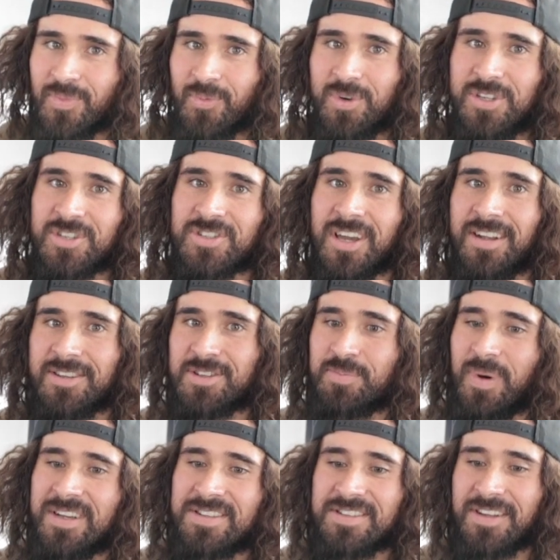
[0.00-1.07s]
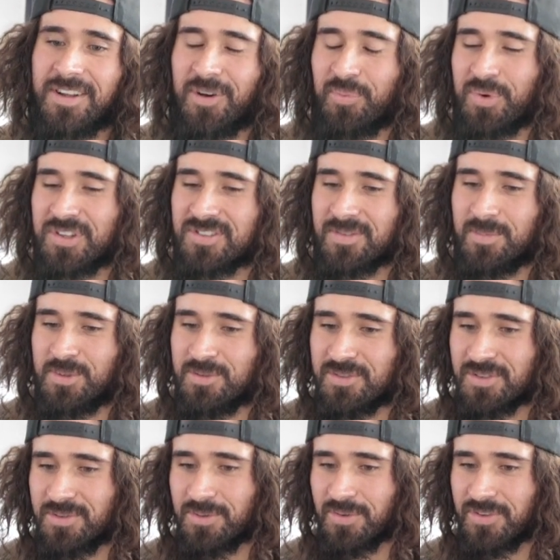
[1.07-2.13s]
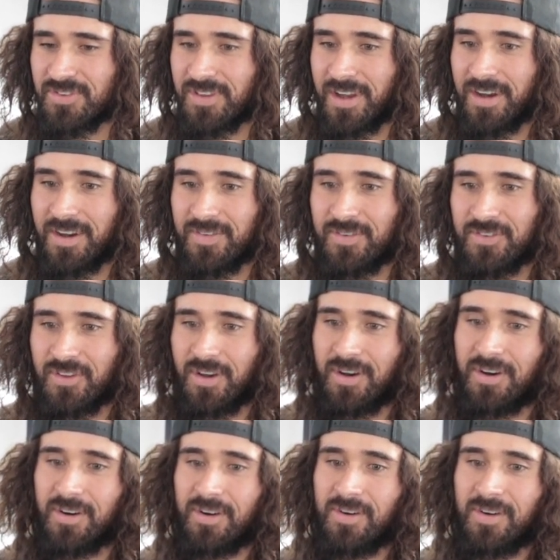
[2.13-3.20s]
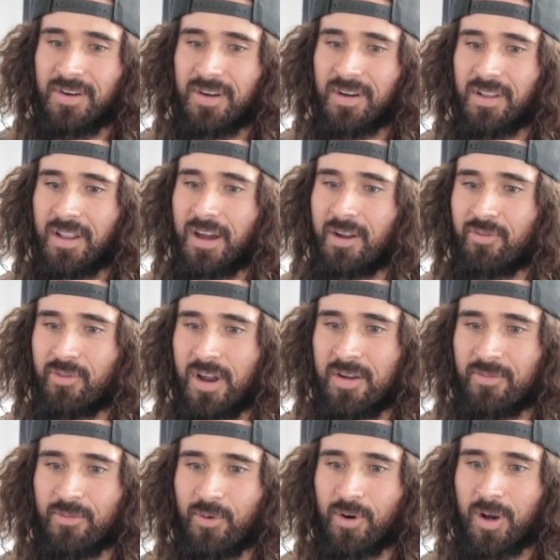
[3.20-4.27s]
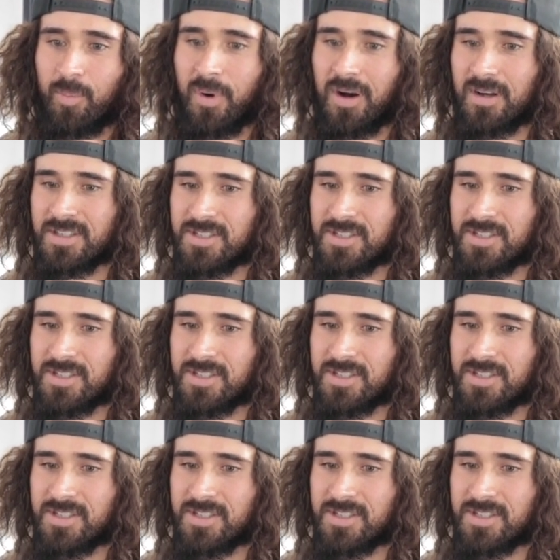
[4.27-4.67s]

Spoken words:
We just kind of spiced it up with some new school stuff. So like frame fork, bar